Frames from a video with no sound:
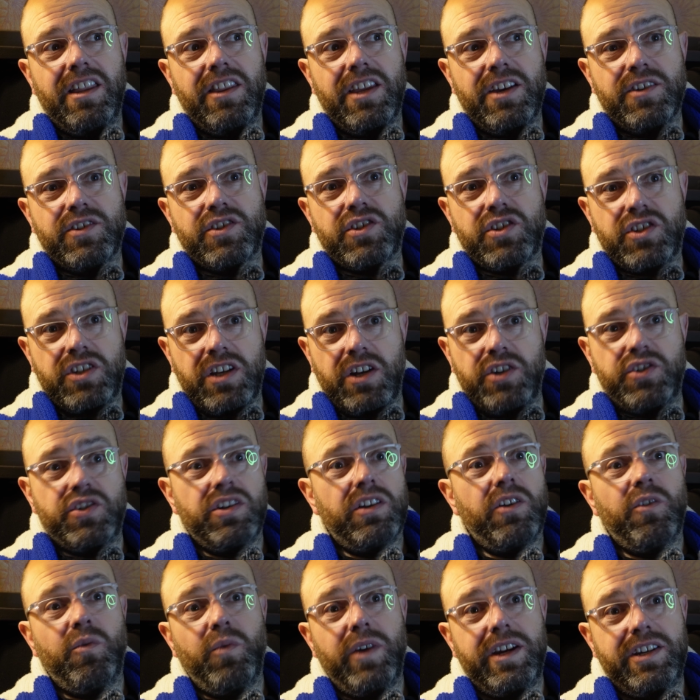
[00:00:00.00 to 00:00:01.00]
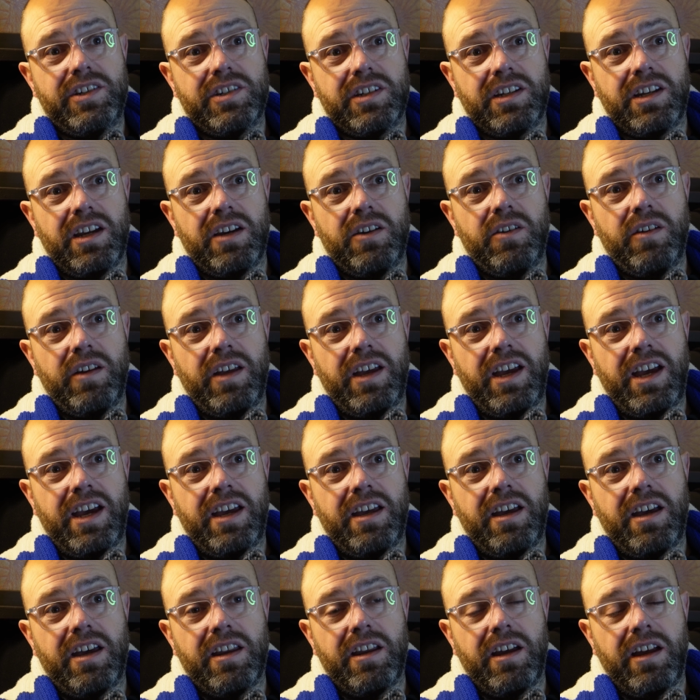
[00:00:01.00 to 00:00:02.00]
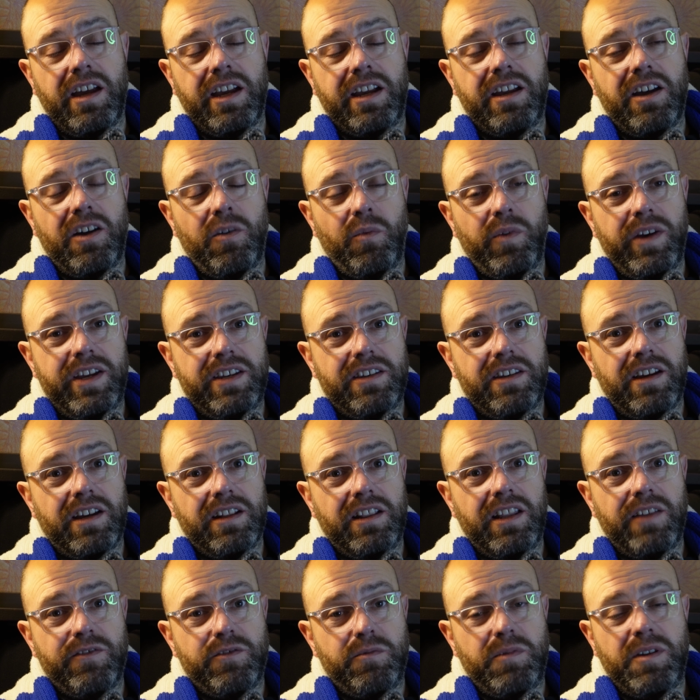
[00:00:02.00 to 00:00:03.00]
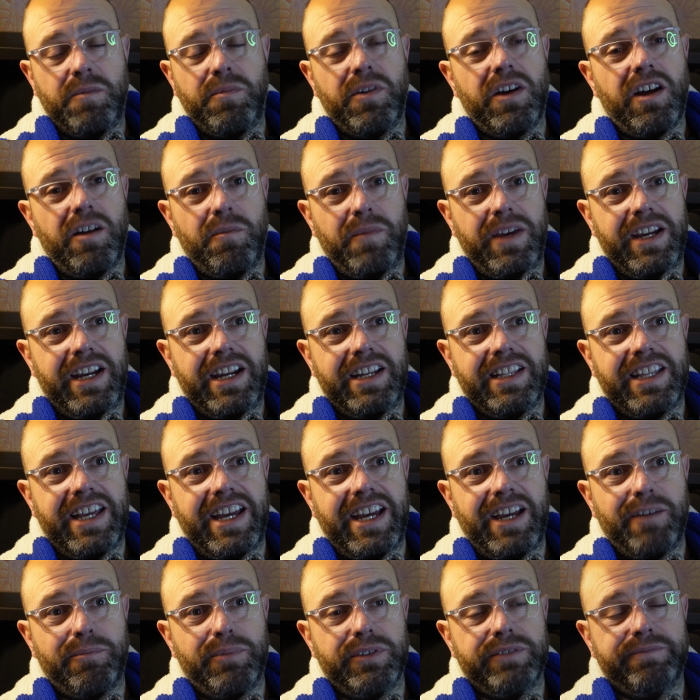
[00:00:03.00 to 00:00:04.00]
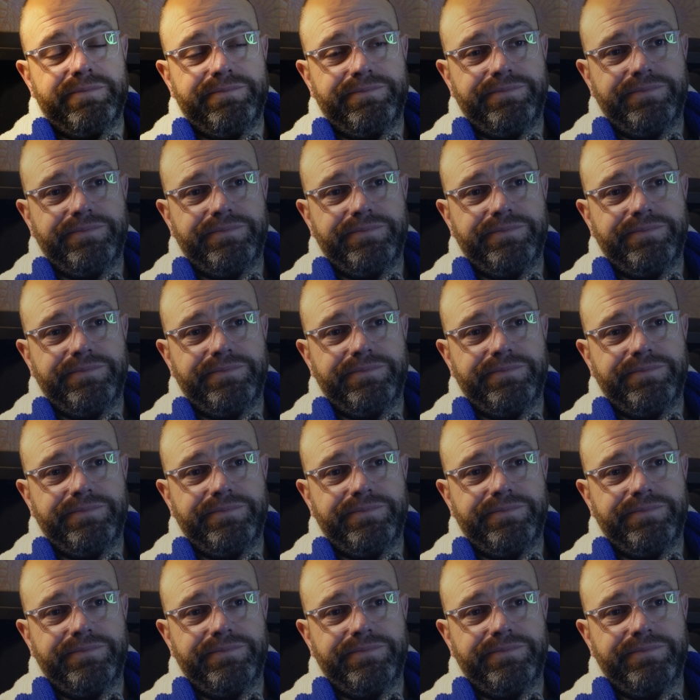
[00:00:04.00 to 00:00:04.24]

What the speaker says: There's such a long way to go, and I can't wait. I'd love to be a part of making that happen.